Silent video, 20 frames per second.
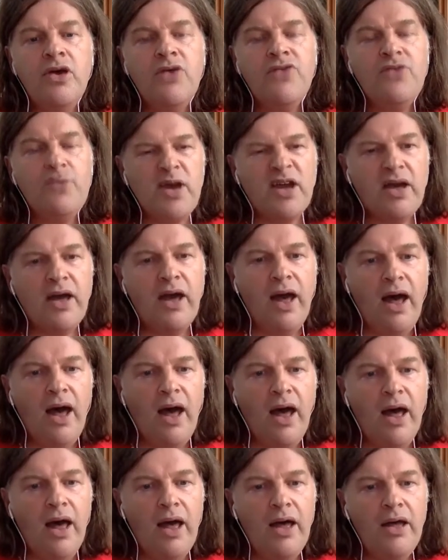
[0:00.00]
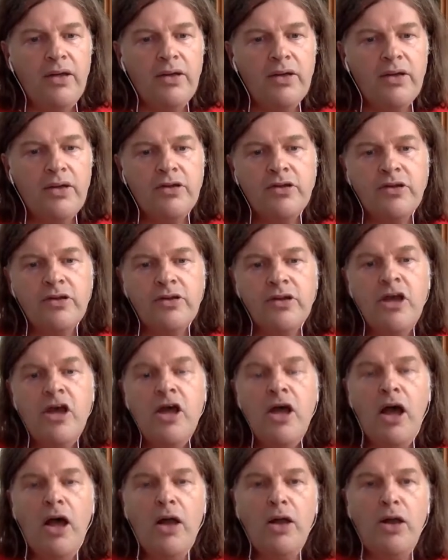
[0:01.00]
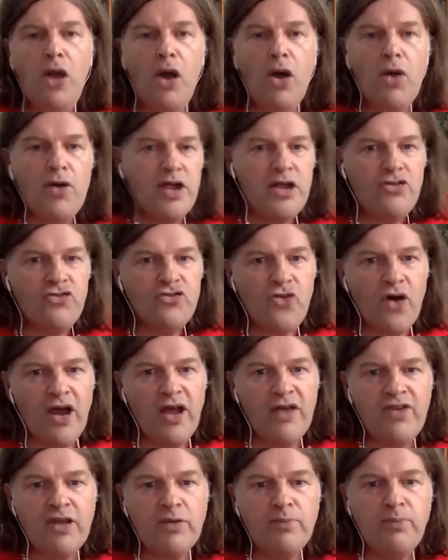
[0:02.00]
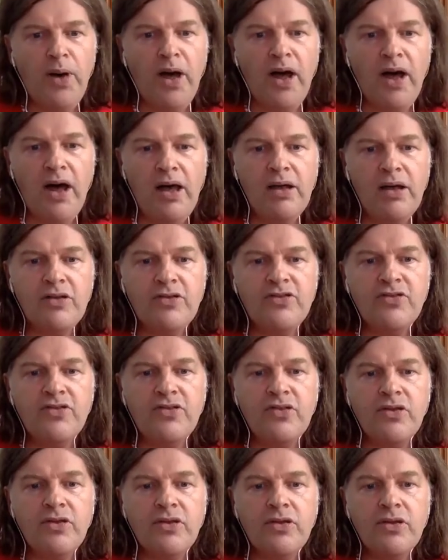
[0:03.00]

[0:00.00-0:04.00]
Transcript: From a car, a lorry driving past.